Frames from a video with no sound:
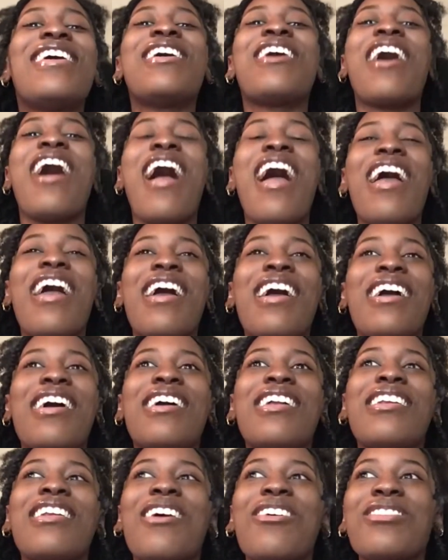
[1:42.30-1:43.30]

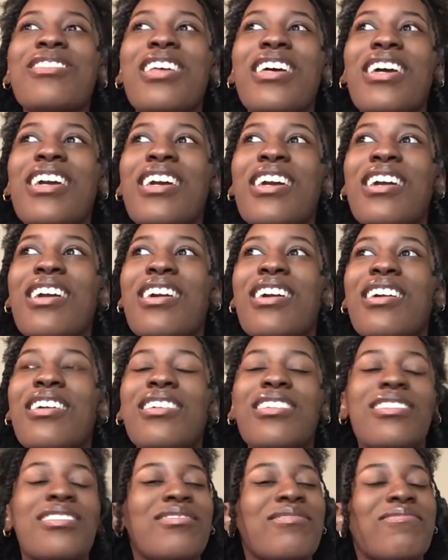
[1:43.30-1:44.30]
And I was like,
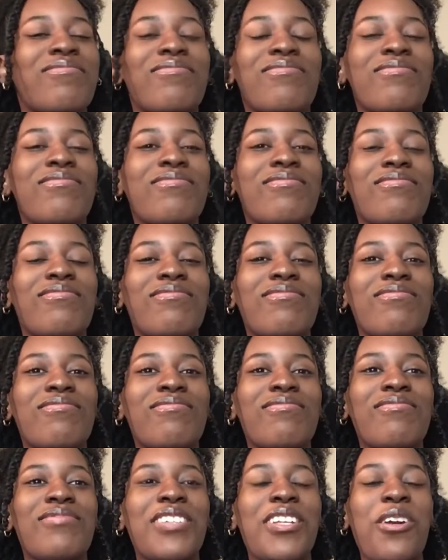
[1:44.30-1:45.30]

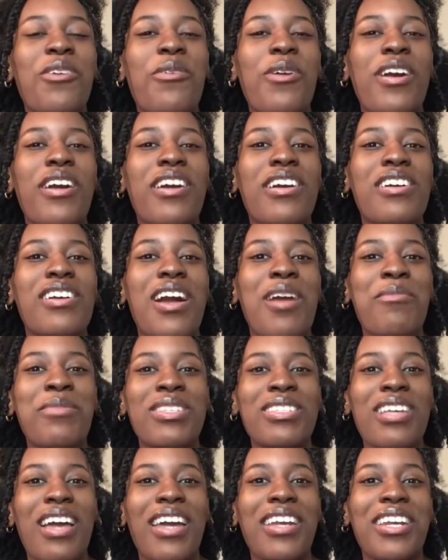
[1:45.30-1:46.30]
you know what? I'm
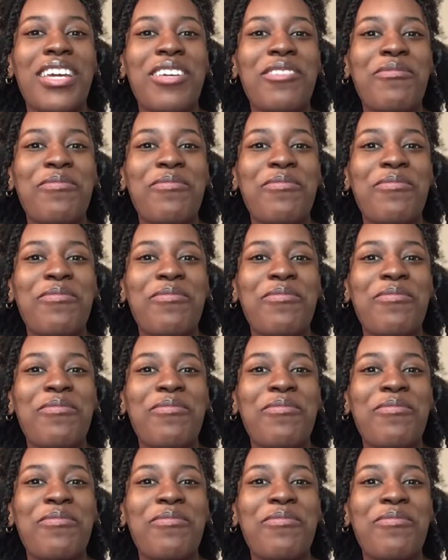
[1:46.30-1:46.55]
assigning.